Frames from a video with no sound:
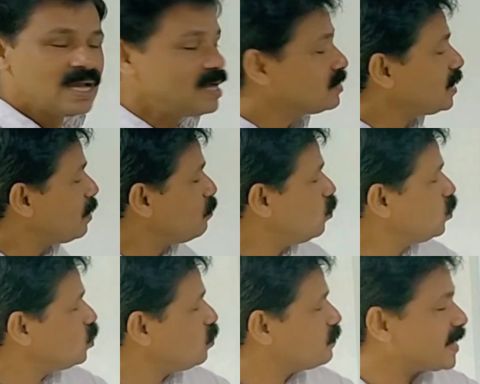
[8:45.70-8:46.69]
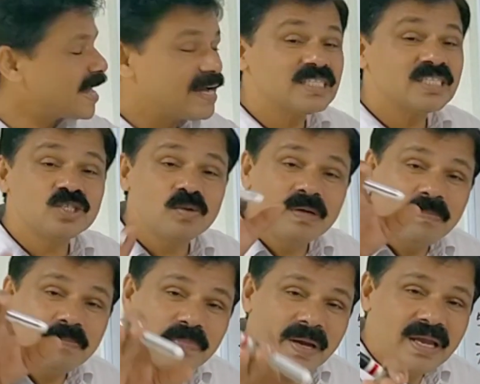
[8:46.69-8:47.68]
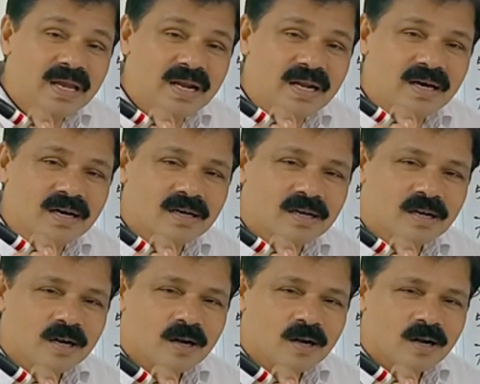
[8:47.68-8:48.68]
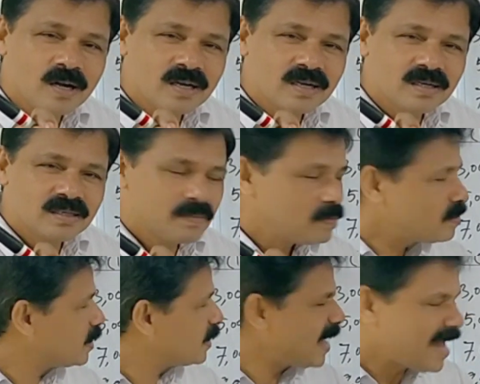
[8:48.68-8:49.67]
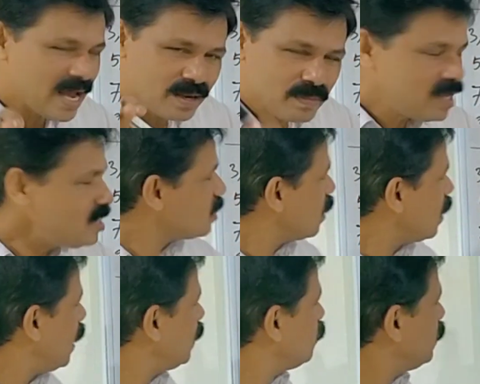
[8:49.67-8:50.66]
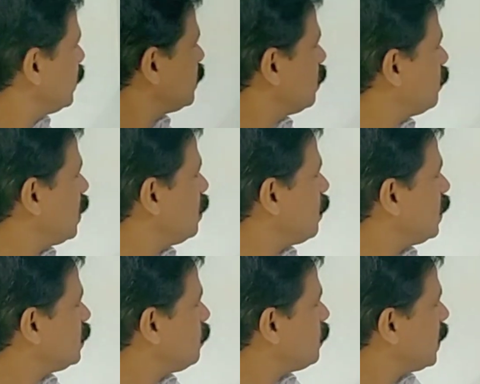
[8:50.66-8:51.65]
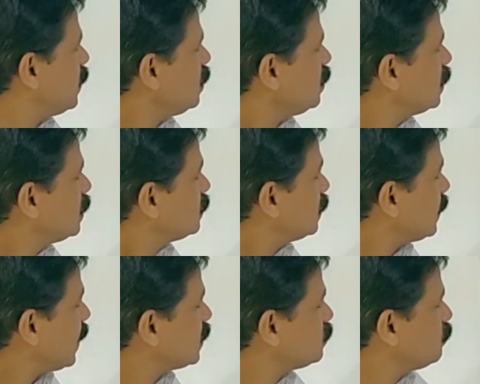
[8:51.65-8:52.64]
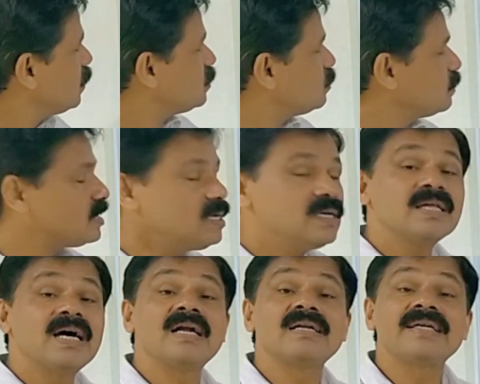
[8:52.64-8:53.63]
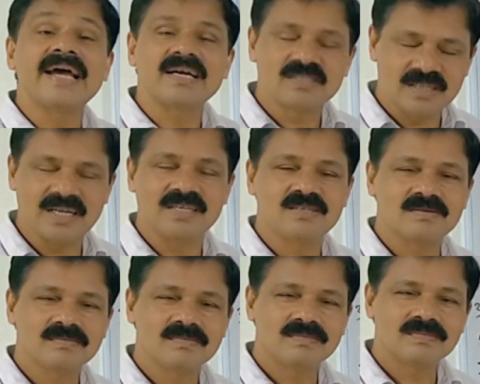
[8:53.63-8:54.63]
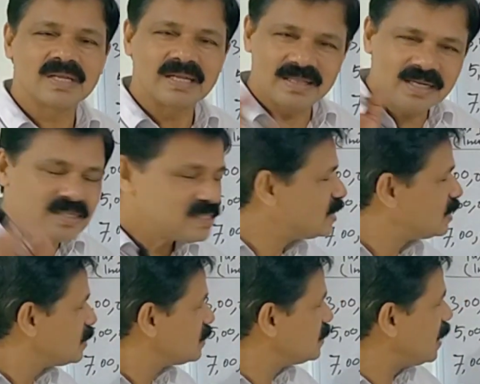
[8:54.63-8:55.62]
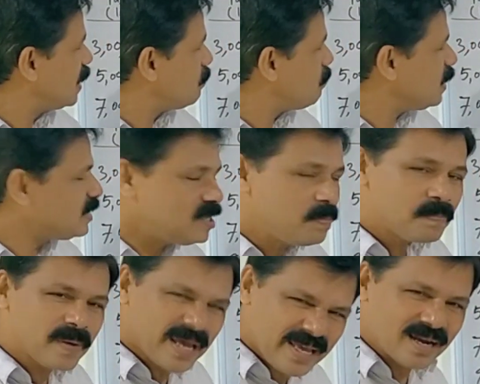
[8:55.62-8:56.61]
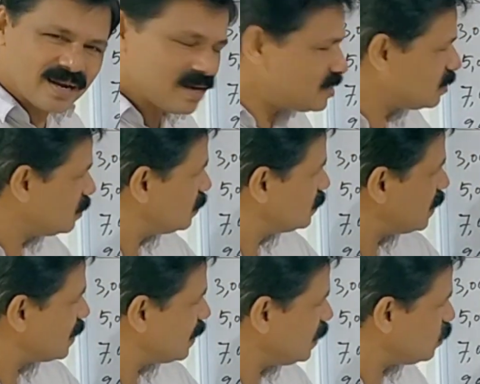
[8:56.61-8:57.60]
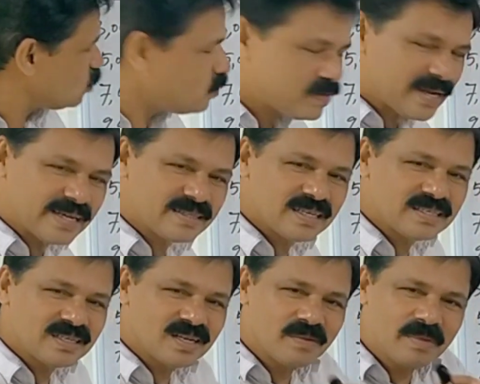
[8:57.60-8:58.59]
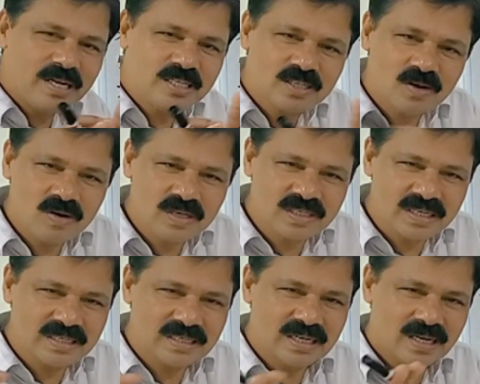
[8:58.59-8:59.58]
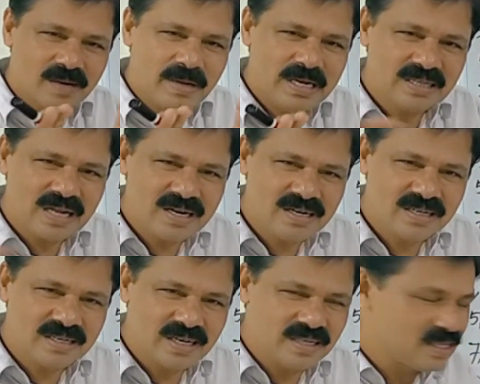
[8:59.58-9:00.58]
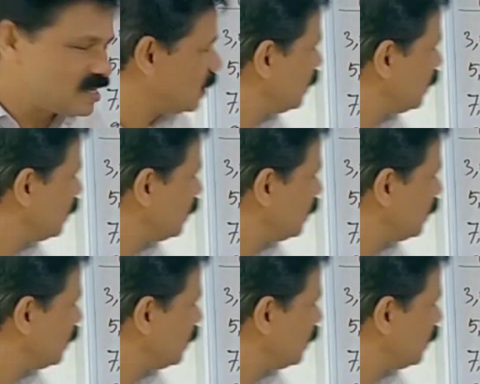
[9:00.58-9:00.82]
The amount of tax to be paid can be calculated by multiplying the tax base with the tax rate. Thus, the multiplier, the rate of taxation remains constant, remains unchanged